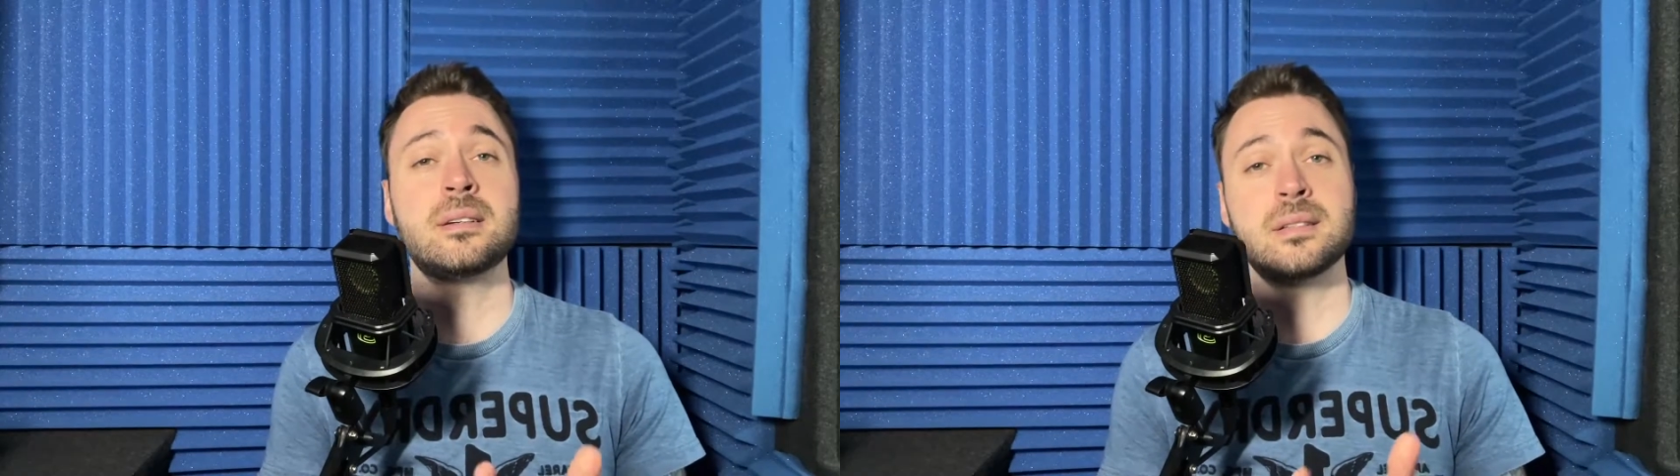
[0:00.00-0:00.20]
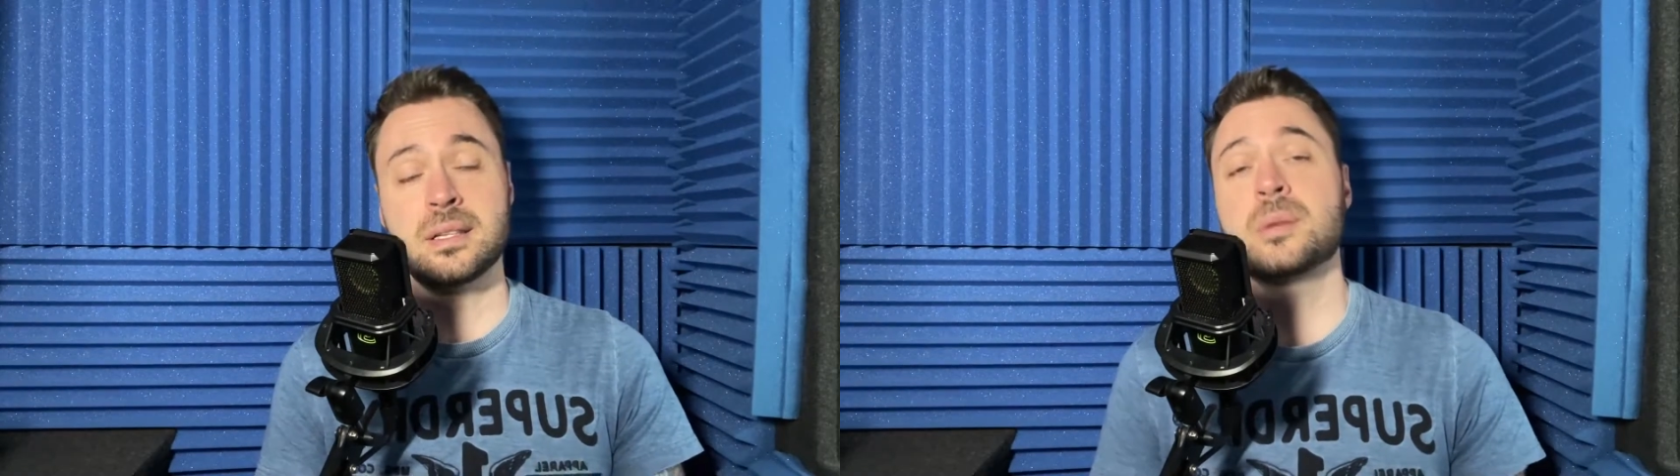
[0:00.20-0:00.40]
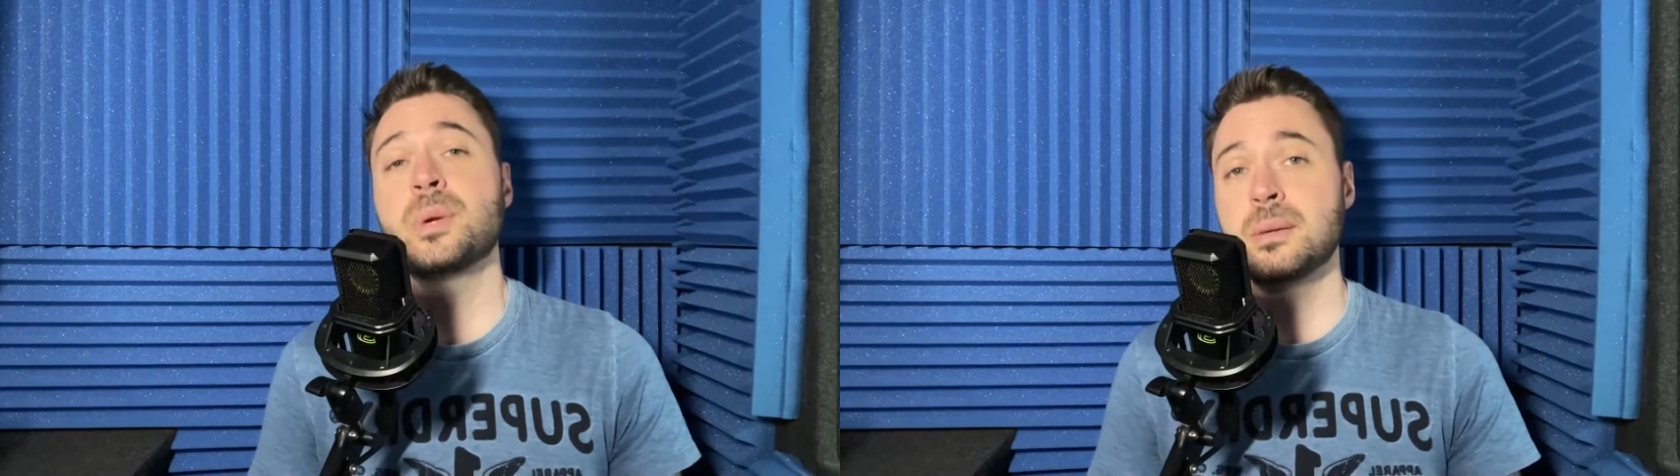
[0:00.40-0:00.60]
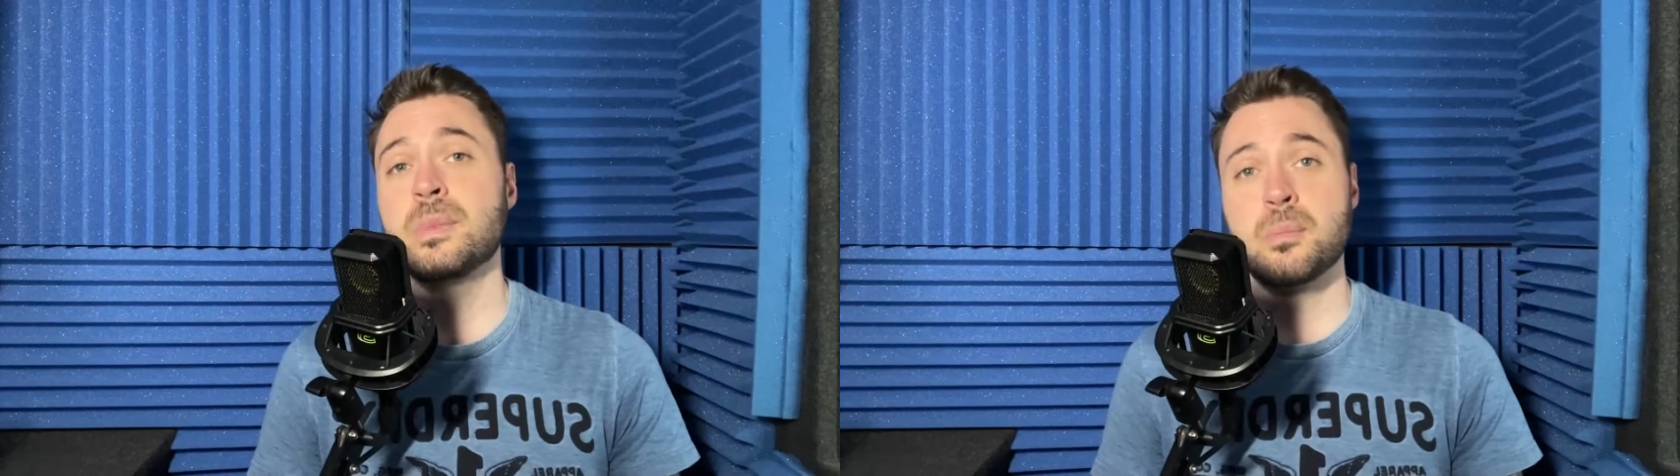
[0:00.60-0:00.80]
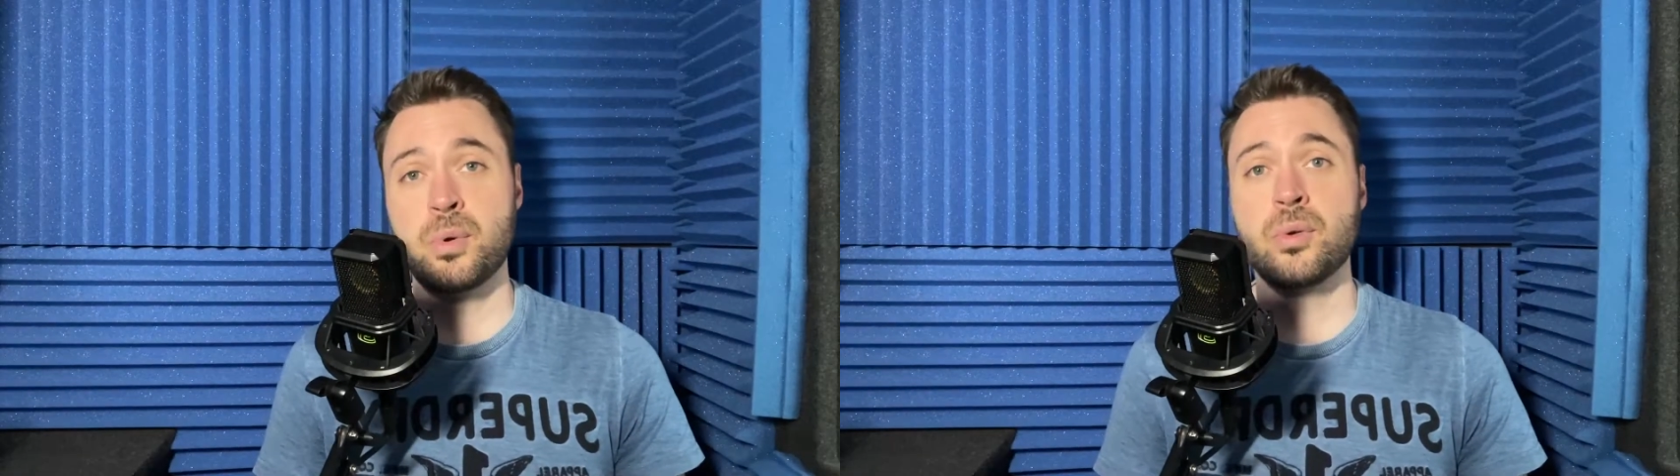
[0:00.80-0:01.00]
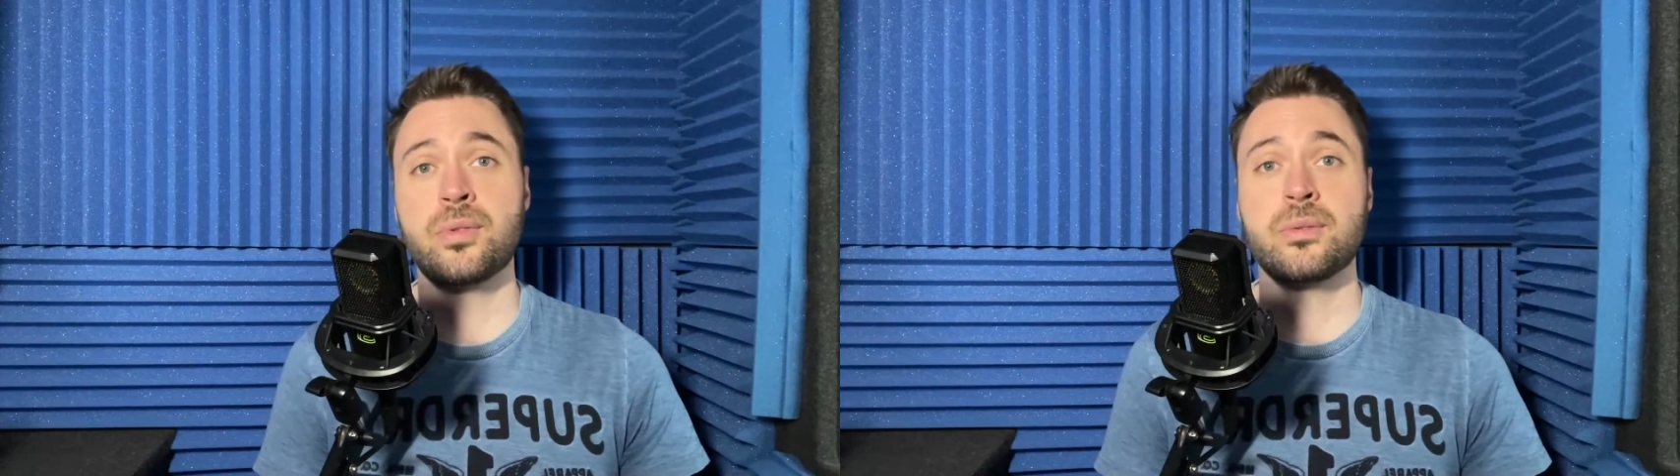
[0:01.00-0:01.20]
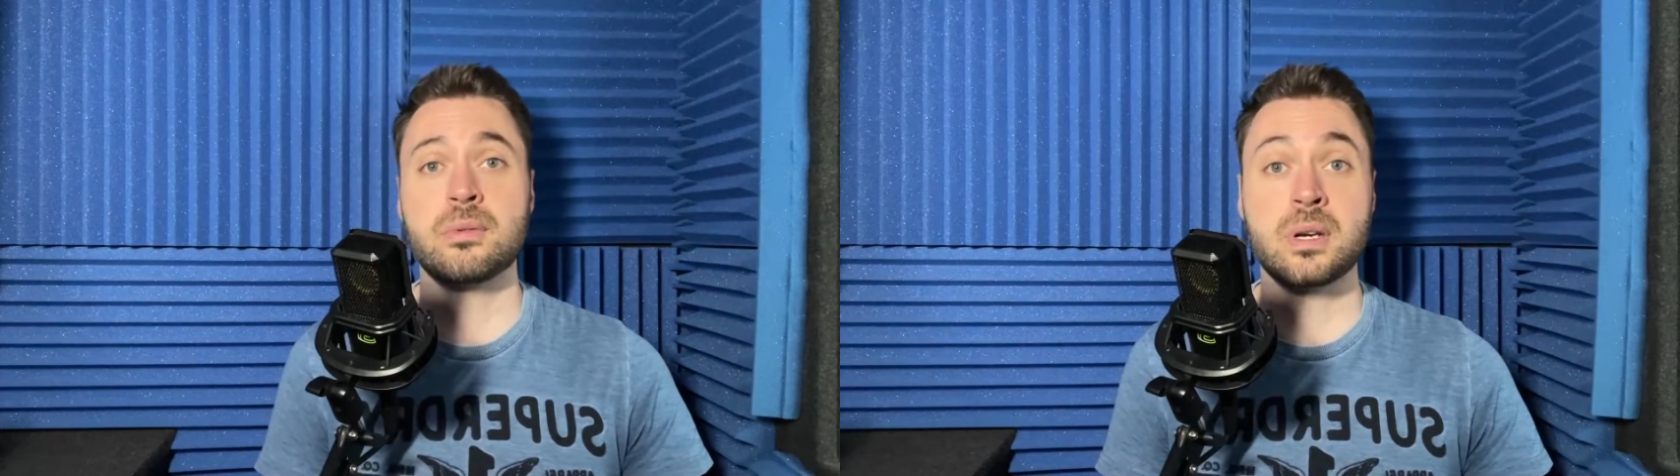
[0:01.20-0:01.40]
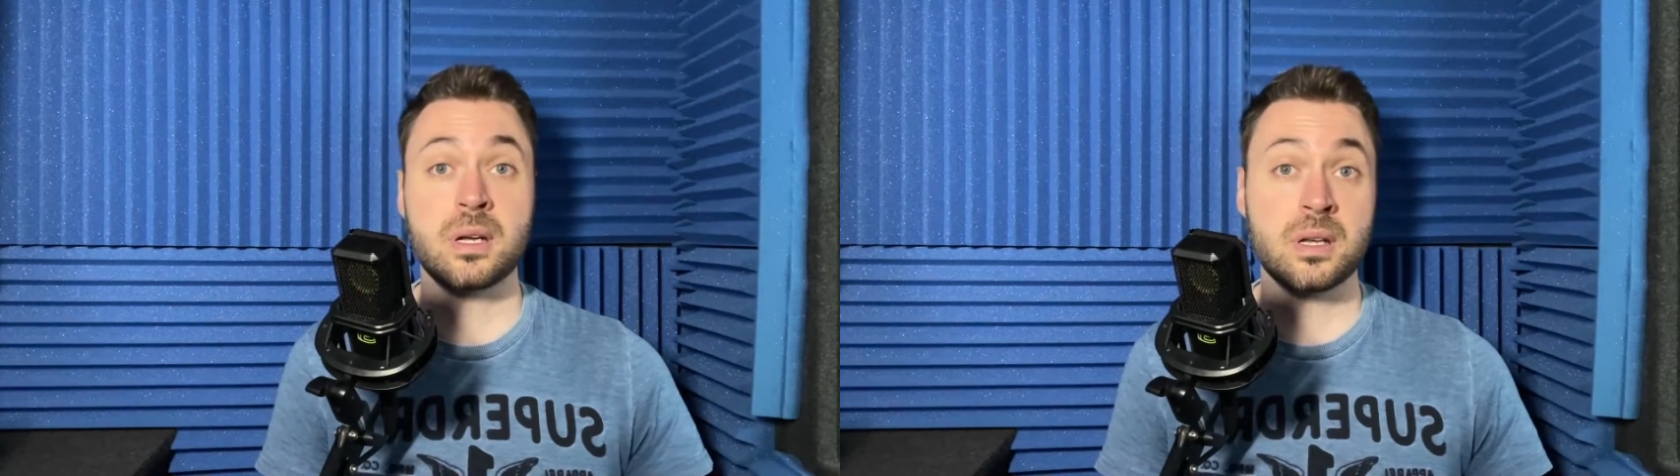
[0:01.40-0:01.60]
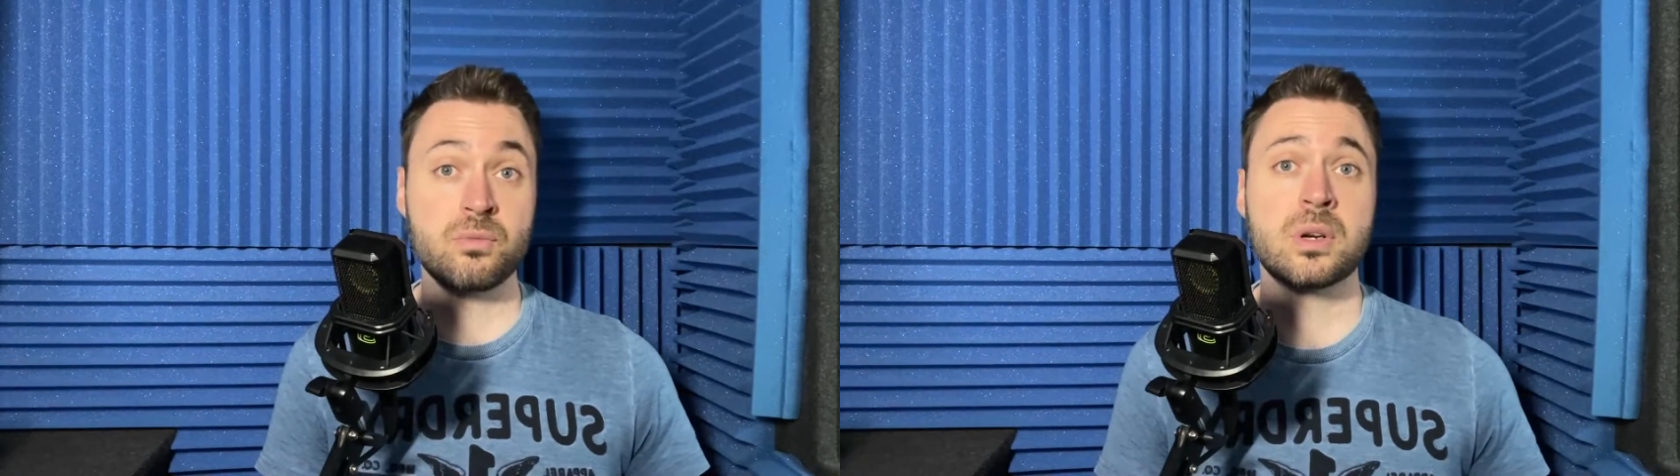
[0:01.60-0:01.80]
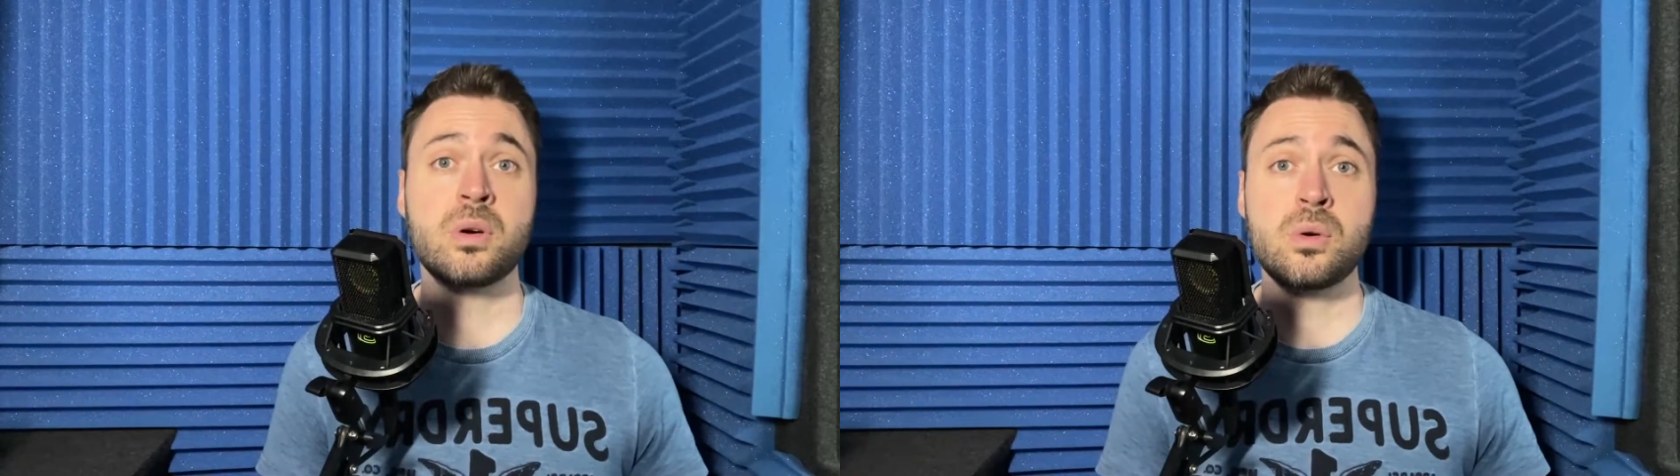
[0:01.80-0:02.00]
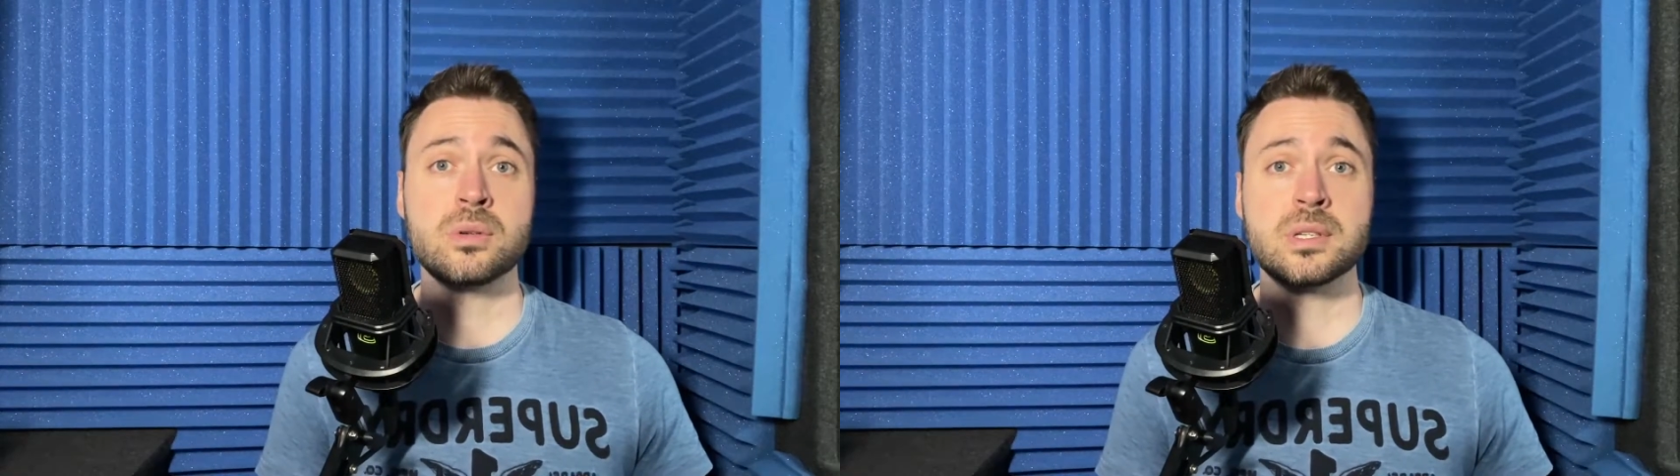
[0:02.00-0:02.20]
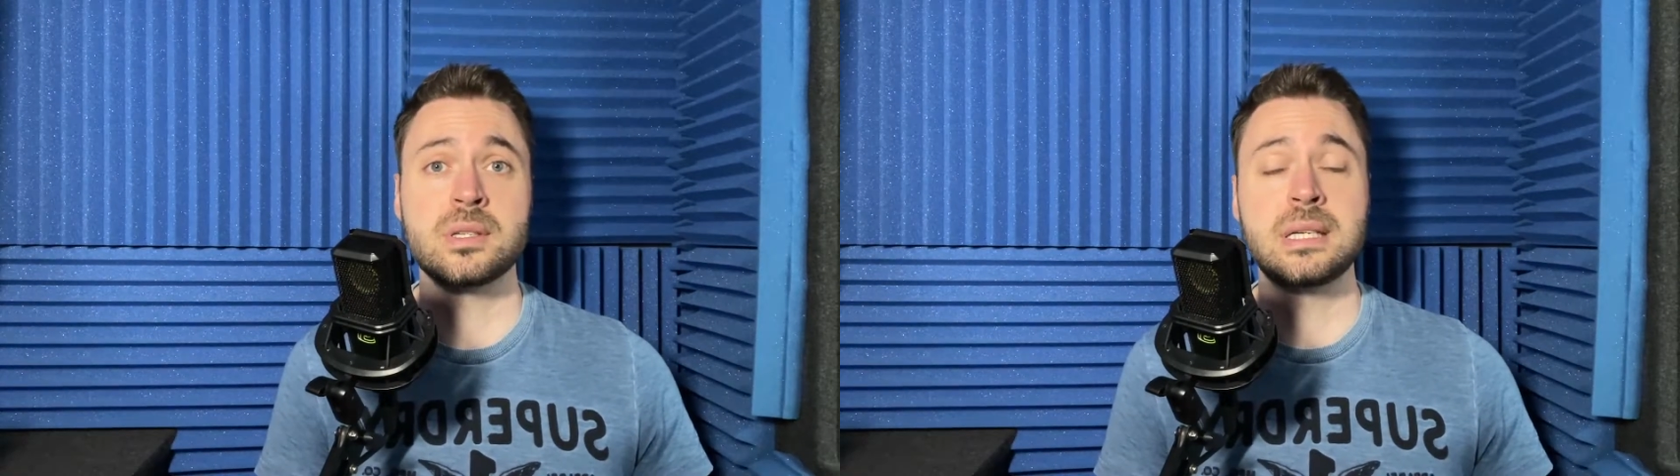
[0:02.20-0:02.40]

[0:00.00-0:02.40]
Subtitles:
I can be in my booth and I can record.